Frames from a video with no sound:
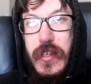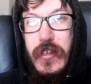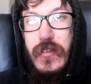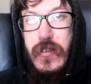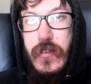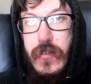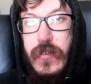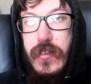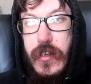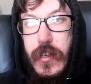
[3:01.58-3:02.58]
pick and
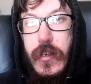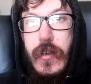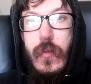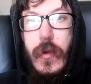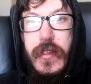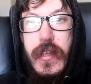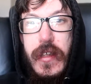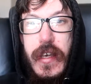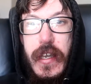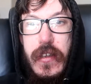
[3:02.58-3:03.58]
choose what
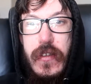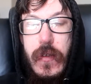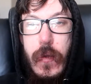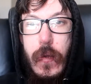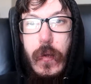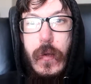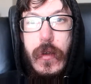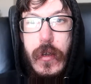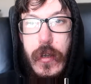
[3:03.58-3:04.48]
they like to